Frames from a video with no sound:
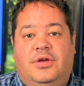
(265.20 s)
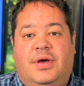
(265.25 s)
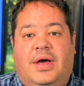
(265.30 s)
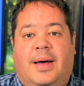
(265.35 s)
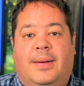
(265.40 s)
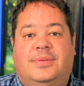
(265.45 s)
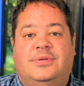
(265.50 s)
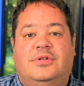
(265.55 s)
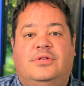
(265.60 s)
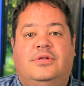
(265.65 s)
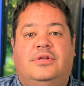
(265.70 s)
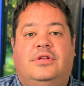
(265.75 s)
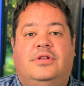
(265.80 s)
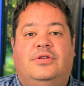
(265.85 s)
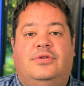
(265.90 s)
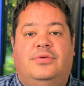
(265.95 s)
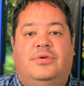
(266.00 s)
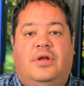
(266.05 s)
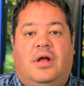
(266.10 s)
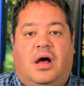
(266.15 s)
You absolutely
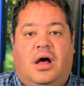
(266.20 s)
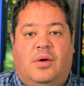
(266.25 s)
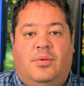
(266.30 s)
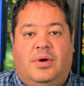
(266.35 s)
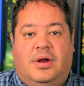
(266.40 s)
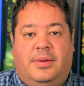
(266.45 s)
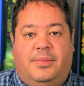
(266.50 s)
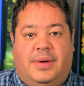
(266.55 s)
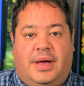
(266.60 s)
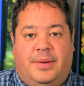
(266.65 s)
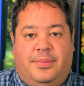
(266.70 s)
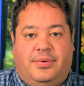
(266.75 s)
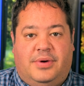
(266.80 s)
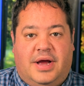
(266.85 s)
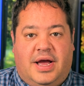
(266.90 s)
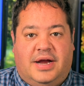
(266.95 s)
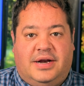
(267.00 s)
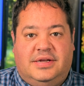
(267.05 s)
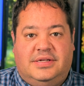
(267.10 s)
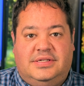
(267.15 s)
do not want to buy
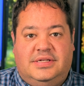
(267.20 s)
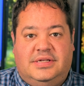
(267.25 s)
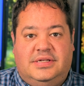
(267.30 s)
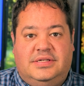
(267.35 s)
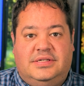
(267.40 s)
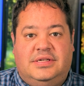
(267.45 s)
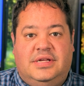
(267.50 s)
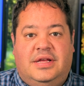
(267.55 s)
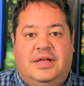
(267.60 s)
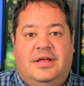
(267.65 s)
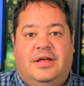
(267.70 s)
practices